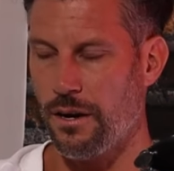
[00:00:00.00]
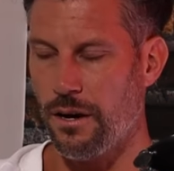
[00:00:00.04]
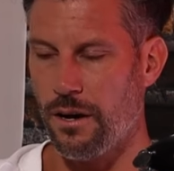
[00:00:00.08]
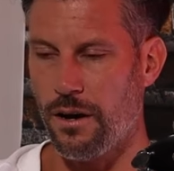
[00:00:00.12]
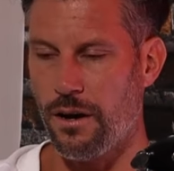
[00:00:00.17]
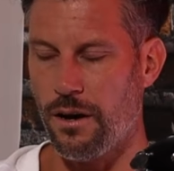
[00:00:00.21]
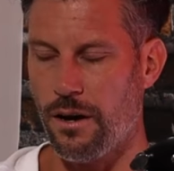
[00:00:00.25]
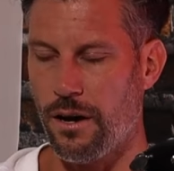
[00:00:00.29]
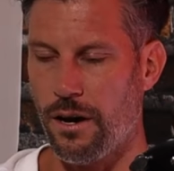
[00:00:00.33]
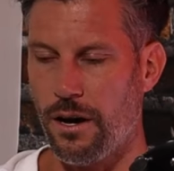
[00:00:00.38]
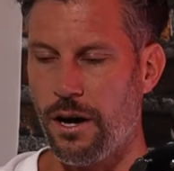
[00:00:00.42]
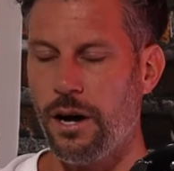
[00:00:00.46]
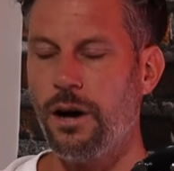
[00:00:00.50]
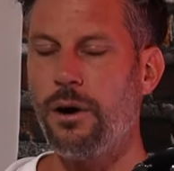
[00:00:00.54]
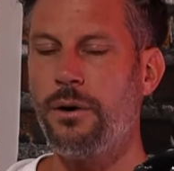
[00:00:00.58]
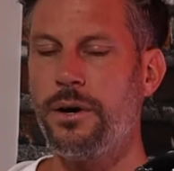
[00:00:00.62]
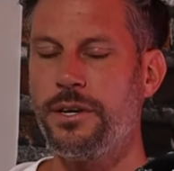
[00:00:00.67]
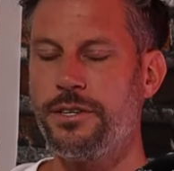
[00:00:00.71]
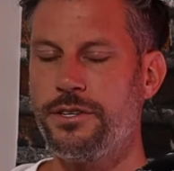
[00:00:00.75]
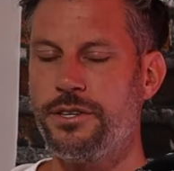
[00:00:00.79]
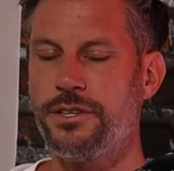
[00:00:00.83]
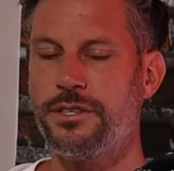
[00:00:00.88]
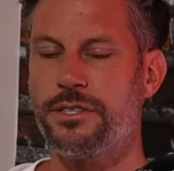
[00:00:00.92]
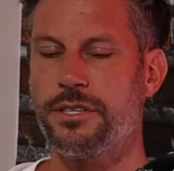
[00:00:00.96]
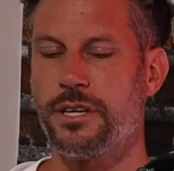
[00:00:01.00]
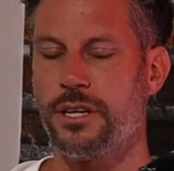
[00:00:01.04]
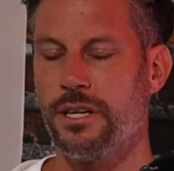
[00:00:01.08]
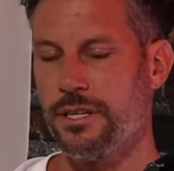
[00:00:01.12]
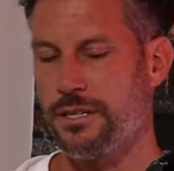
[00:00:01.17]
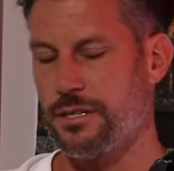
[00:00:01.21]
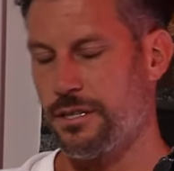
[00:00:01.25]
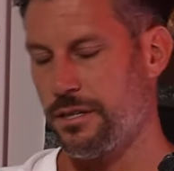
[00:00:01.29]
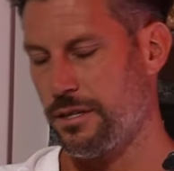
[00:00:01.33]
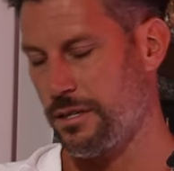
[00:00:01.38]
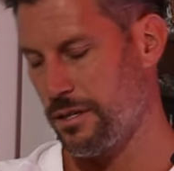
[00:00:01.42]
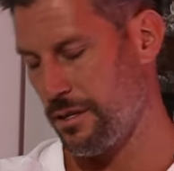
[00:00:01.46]
I always used to
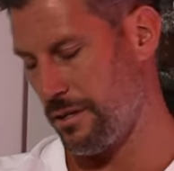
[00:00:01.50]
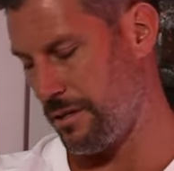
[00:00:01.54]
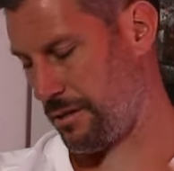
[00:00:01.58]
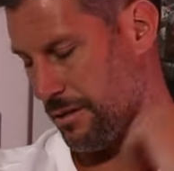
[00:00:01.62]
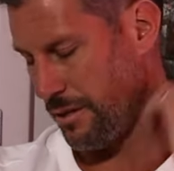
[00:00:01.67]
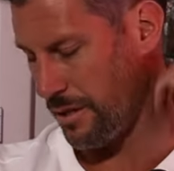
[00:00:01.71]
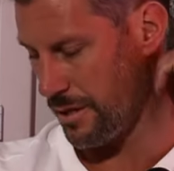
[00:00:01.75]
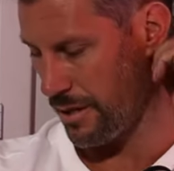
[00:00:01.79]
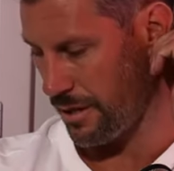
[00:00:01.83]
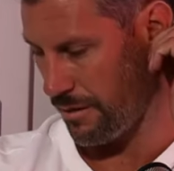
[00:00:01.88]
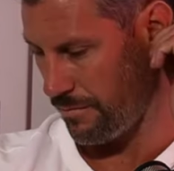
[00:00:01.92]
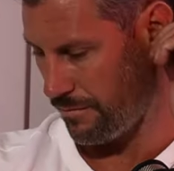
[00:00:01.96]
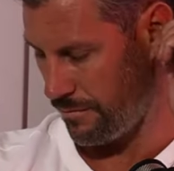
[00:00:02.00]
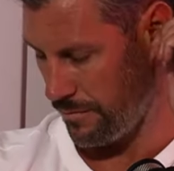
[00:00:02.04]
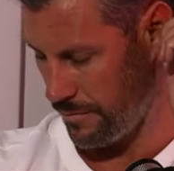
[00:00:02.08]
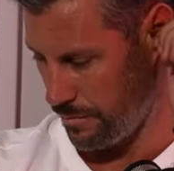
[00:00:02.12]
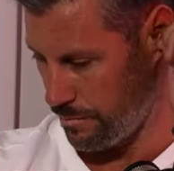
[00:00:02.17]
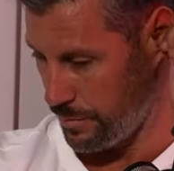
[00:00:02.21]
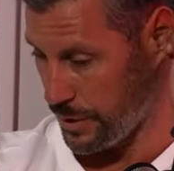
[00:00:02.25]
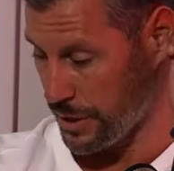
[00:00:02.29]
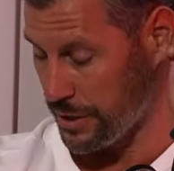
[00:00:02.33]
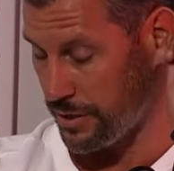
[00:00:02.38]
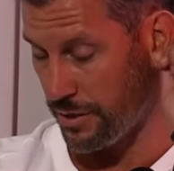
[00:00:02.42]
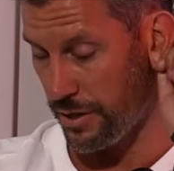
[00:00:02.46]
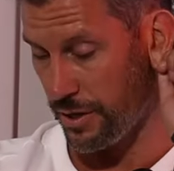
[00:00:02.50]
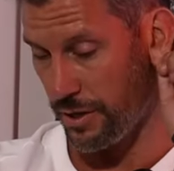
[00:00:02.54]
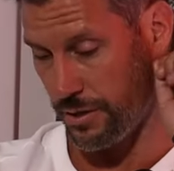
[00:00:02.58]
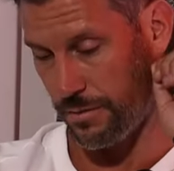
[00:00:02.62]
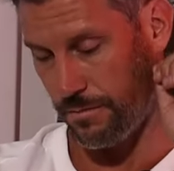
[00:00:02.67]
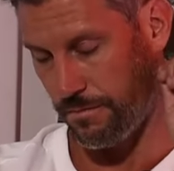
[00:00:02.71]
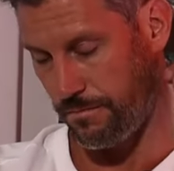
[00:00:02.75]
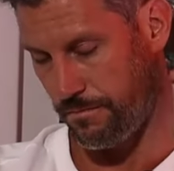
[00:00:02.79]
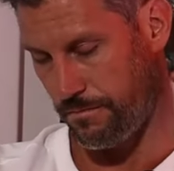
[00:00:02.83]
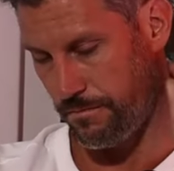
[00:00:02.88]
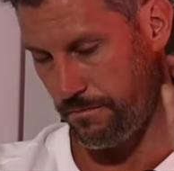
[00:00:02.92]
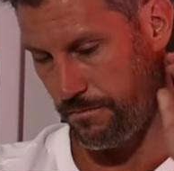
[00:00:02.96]
listen to, you know, business
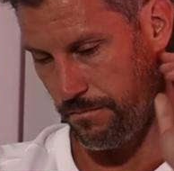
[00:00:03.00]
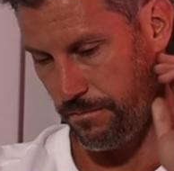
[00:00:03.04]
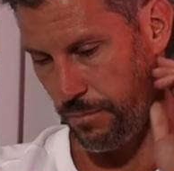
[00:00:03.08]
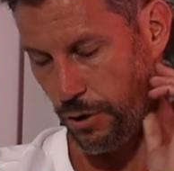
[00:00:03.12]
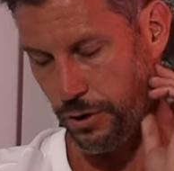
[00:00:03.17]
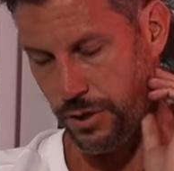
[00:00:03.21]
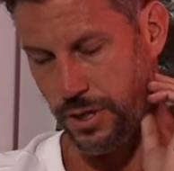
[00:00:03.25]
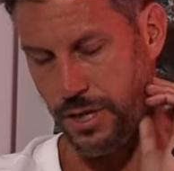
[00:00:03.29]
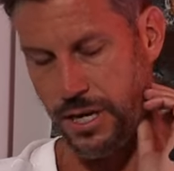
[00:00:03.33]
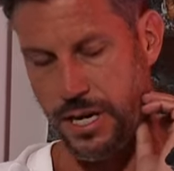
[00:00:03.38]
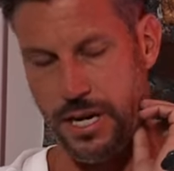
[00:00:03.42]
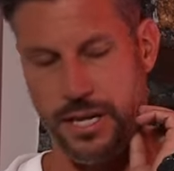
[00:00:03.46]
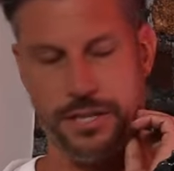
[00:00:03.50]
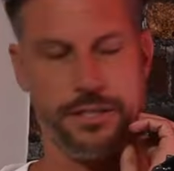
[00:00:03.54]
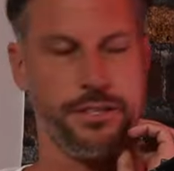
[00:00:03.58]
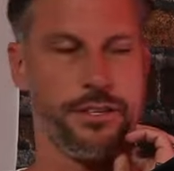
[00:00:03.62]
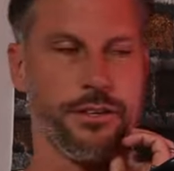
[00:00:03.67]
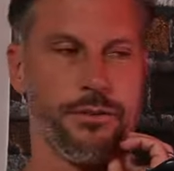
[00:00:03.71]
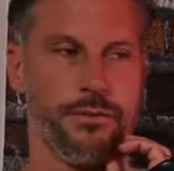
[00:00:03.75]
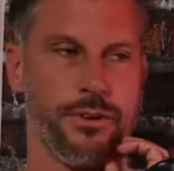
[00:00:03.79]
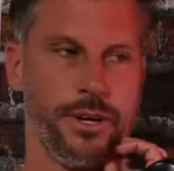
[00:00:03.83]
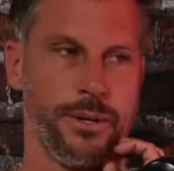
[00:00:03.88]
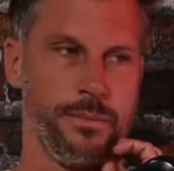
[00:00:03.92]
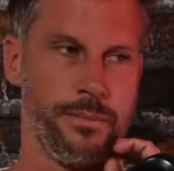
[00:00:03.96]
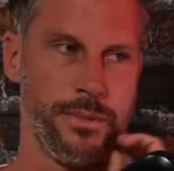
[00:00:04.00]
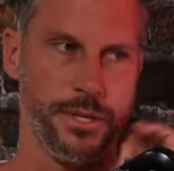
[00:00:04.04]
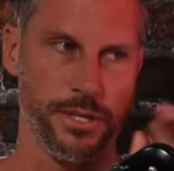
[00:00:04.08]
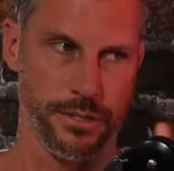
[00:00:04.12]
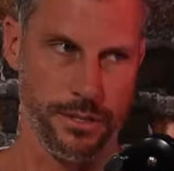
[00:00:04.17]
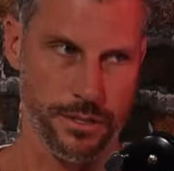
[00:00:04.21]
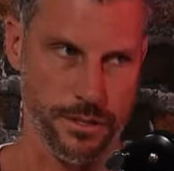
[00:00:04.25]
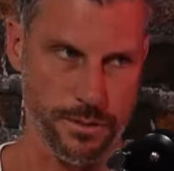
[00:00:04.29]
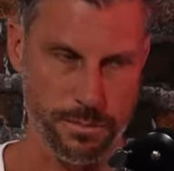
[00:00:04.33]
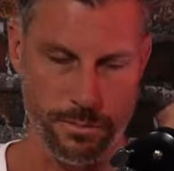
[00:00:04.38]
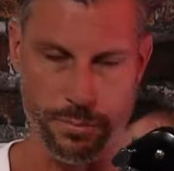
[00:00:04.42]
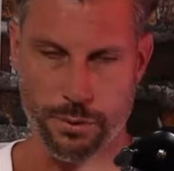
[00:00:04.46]
podcasts and read
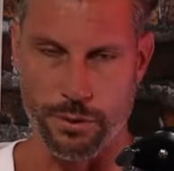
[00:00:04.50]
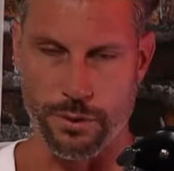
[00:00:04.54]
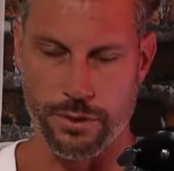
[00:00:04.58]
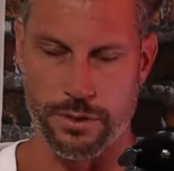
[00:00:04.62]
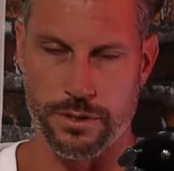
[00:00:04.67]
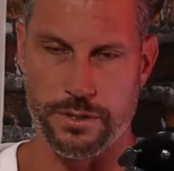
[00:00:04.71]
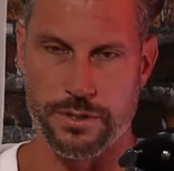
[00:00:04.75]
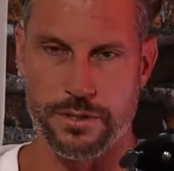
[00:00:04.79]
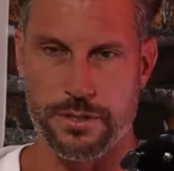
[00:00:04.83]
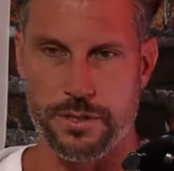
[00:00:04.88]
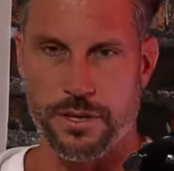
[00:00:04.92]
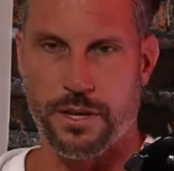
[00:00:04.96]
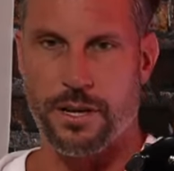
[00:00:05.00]
business books.